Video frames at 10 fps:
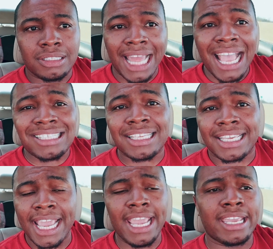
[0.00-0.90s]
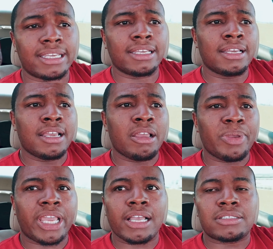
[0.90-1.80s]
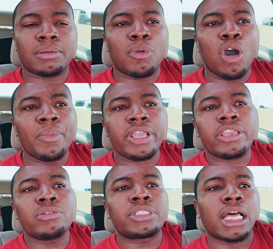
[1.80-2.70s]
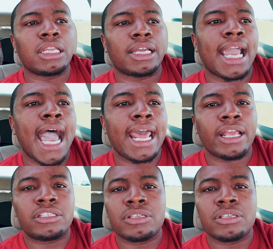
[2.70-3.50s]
That's the key. Because the moment you tell a guy that